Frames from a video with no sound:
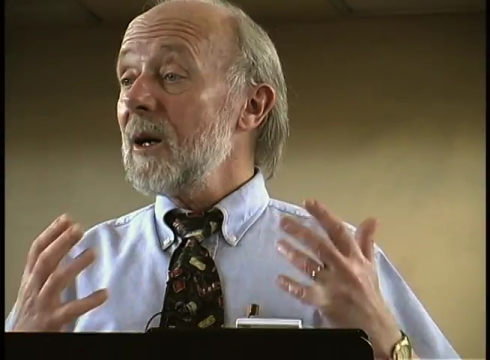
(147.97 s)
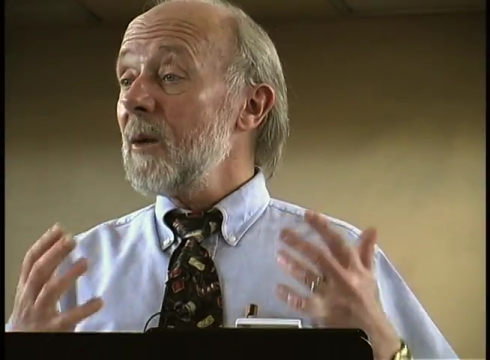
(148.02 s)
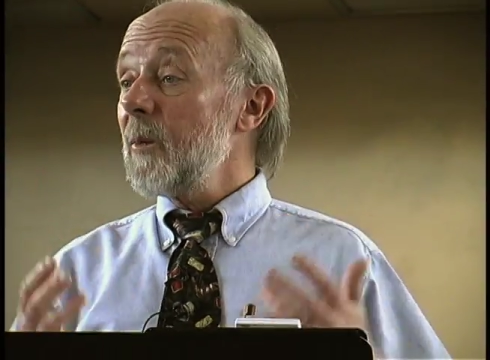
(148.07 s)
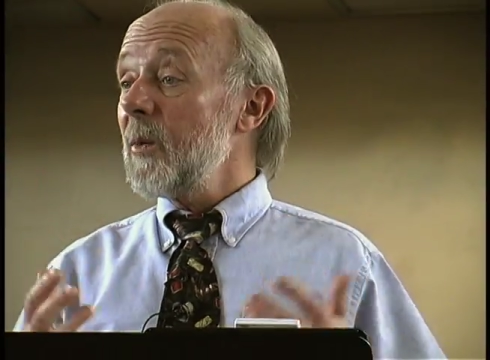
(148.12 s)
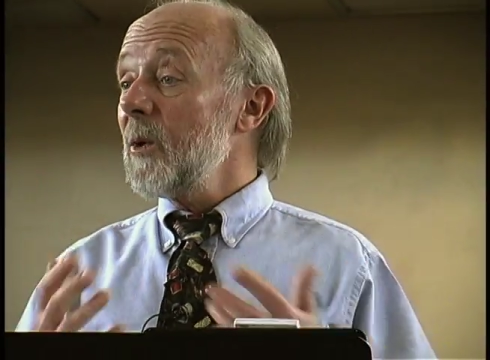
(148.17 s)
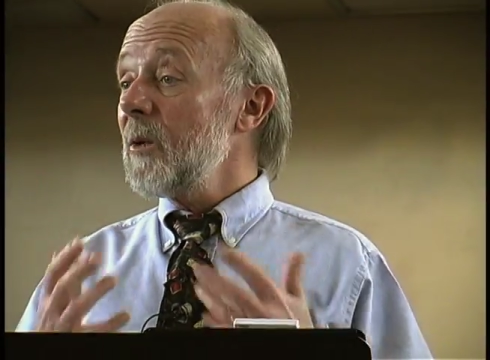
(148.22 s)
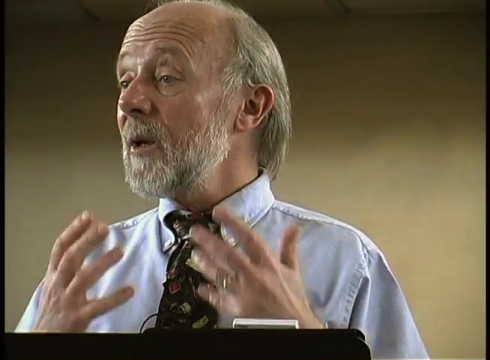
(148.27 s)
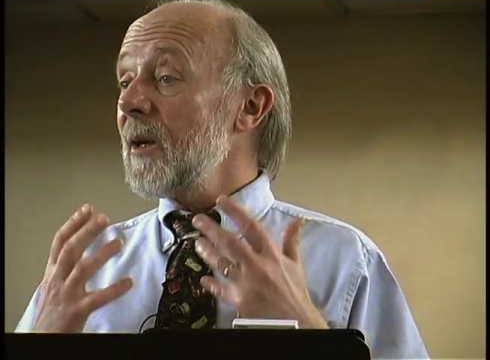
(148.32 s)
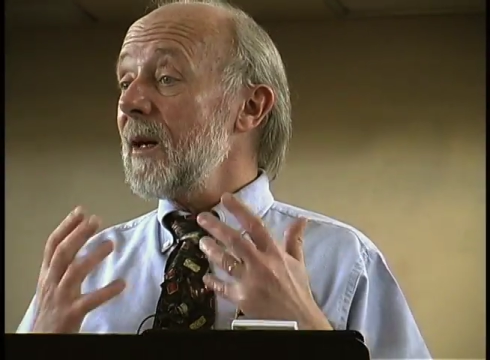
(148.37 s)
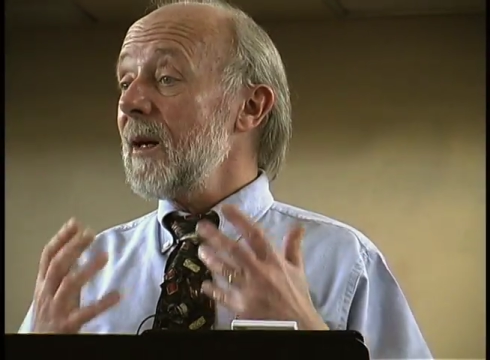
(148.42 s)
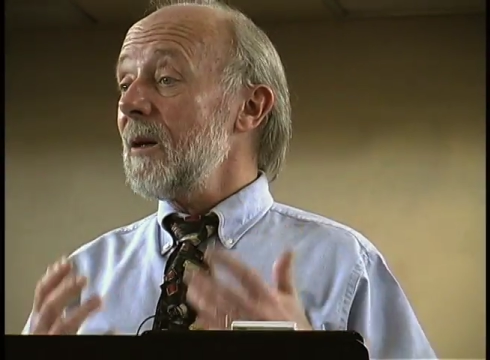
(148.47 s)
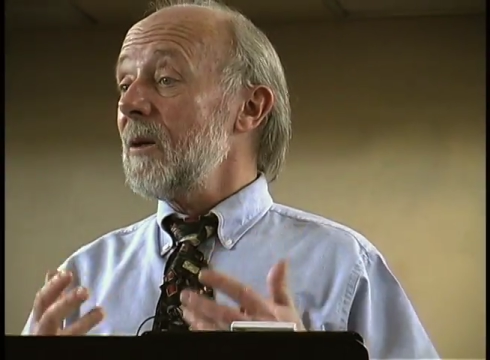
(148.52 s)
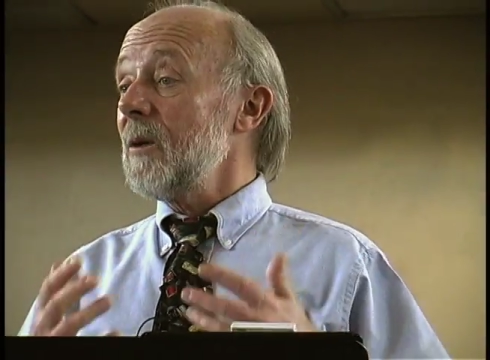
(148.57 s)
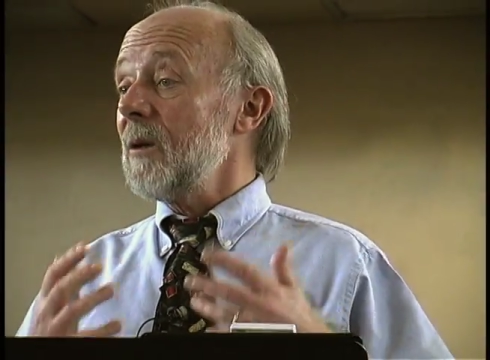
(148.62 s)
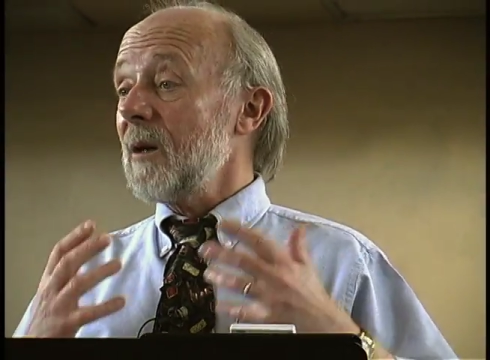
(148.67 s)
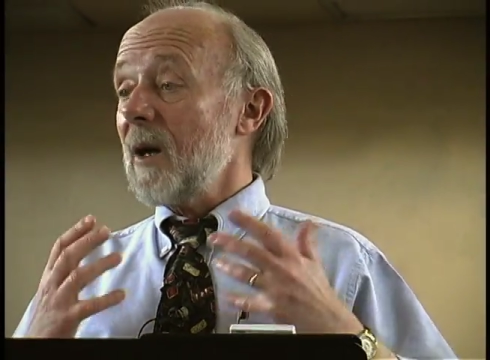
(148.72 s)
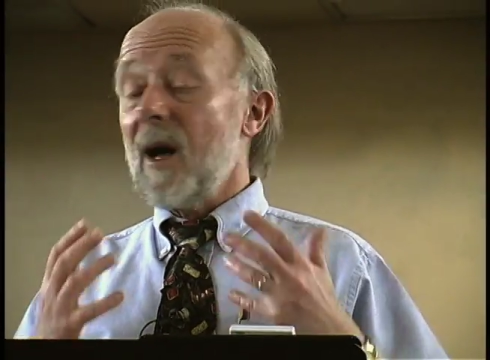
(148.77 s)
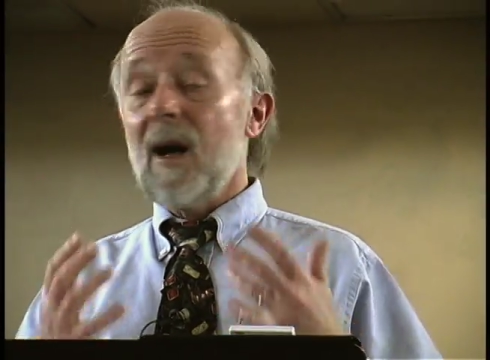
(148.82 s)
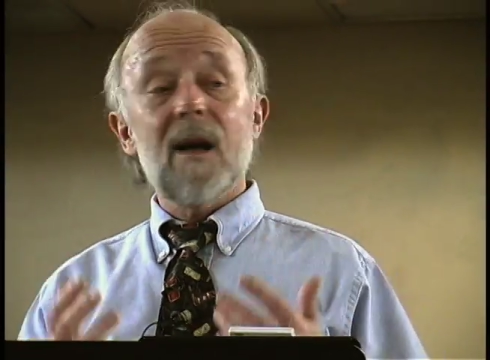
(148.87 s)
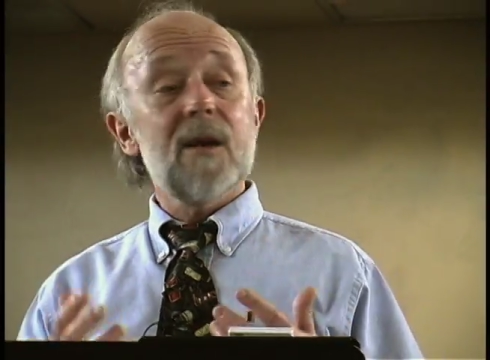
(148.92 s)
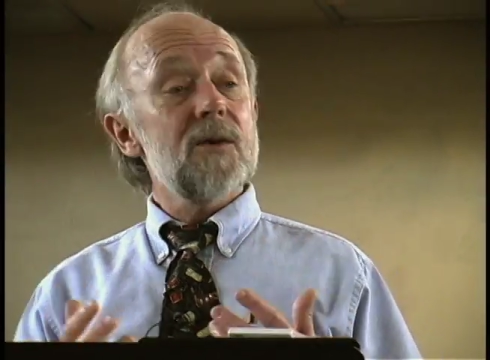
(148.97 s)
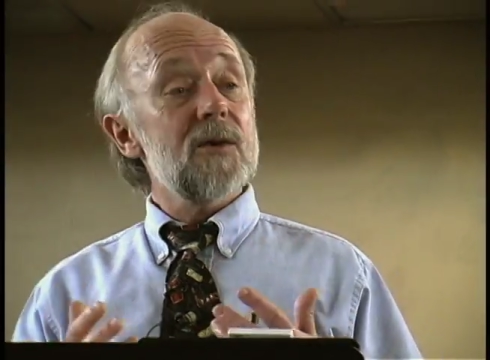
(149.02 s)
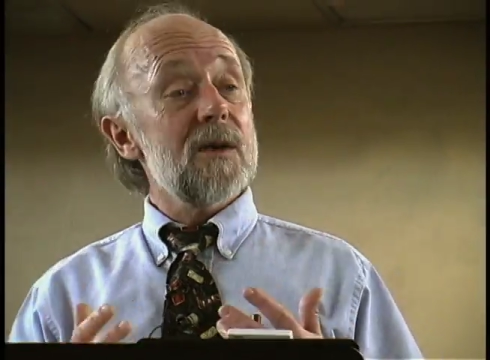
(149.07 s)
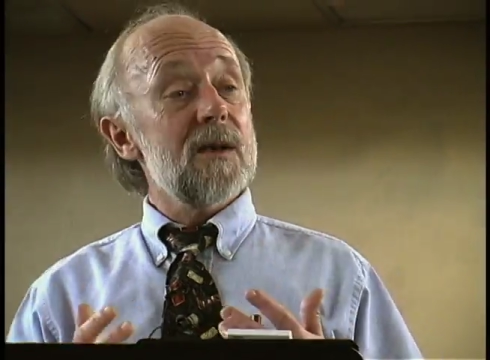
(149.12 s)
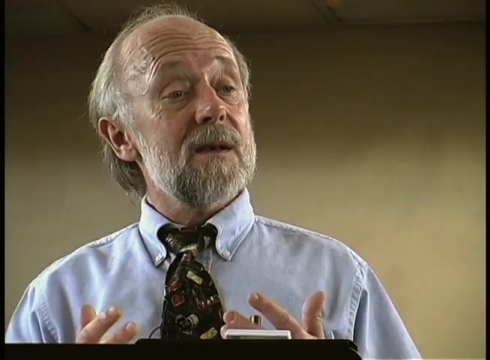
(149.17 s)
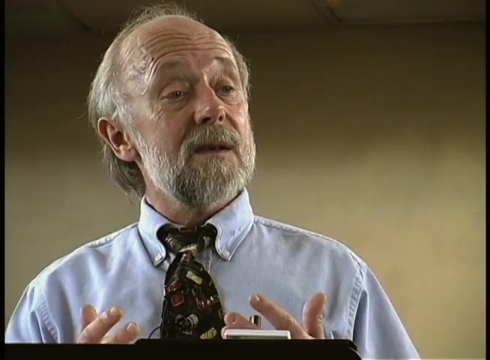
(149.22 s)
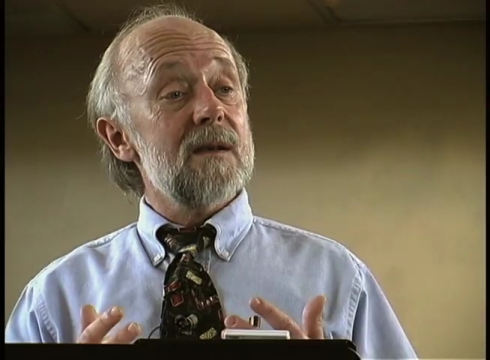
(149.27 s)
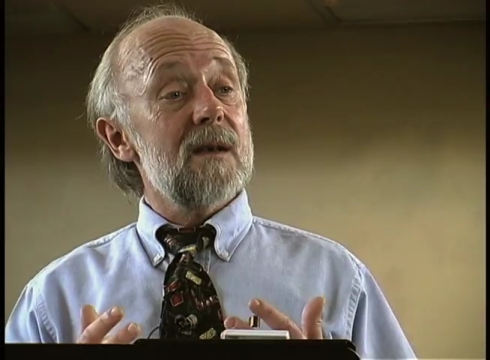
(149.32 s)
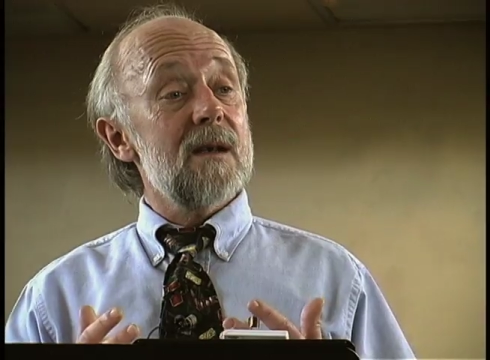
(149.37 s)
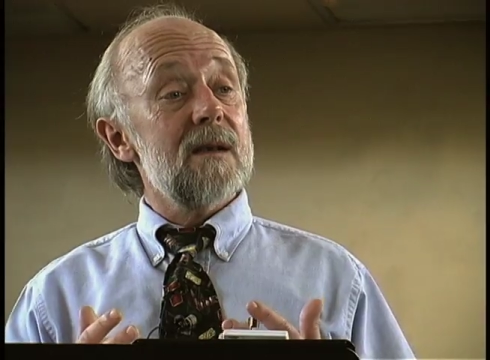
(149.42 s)
political
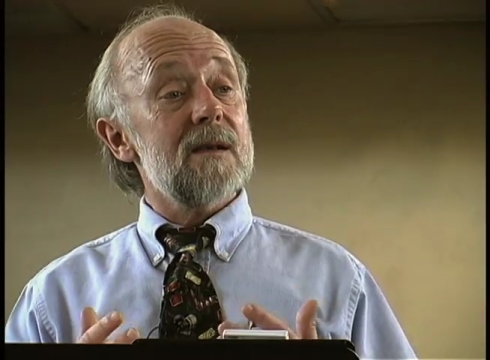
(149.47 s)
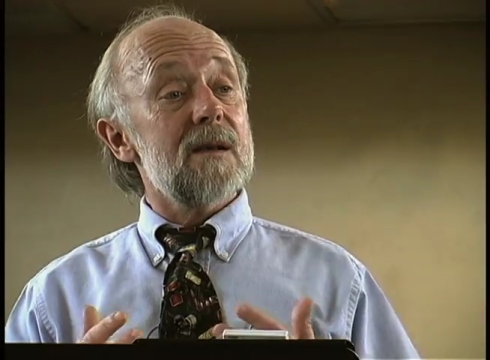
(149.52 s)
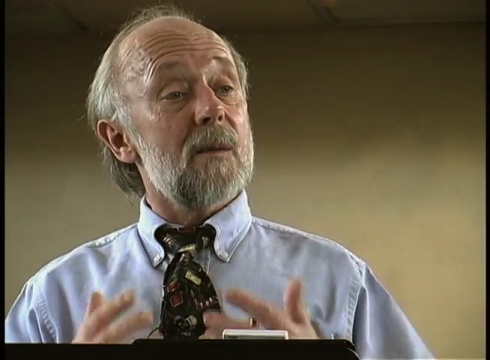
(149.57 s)
consciousness